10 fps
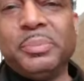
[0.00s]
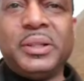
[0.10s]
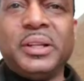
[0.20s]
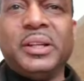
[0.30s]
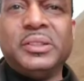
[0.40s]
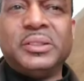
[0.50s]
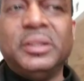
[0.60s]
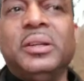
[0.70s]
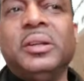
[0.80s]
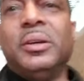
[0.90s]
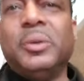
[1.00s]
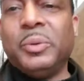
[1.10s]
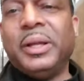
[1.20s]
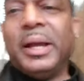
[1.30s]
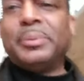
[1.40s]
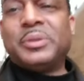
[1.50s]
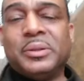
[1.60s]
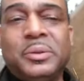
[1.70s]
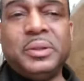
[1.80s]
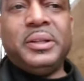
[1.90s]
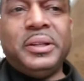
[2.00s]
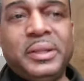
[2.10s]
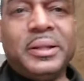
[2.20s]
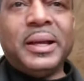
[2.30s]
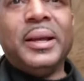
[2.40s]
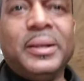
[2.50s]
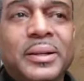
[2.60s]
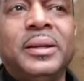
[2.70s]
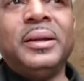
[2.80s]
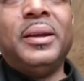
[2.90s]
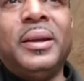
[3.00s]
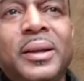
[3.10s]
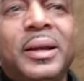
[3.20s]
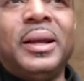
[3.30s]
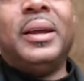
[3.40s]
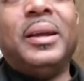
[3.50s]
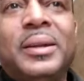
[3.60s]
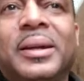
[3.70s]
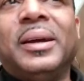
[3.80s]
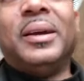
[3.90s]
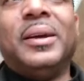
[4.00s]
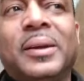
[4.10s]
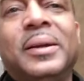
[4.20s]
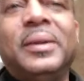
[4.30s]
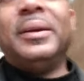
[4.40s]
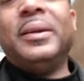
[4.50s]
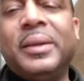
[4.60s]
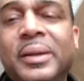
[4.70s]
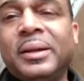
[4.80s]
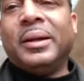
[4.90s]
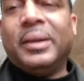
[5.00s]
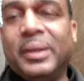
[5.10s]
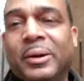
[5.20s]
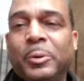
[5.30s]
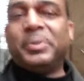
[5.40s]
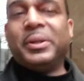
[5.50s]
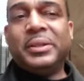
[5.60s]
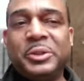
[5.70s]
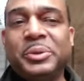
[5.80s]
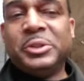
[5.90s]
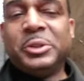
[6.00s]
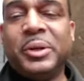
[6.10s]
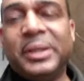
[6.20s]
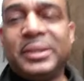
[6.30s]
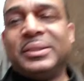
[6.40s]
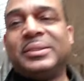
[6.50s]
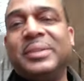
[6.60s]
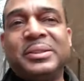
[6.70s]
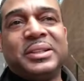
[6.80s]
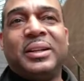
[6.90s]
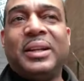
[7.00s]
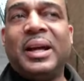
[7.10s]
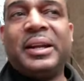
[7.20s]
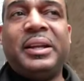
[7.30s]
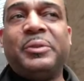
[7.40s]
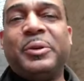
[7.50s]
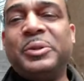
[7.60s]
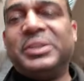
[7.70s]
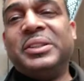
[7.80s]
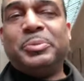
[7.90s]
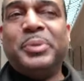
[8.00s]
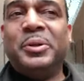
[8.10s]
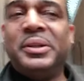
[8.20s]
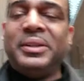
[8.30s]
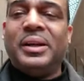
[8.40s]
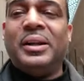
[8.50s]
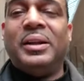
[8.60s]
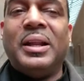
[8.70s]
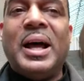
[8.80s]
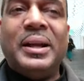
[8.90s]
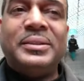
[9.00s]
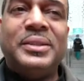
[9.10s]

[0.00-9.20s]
because we absolutely need that. And uh, I hope that you enjoyed this. There's a lot of heroes in this building, a lot.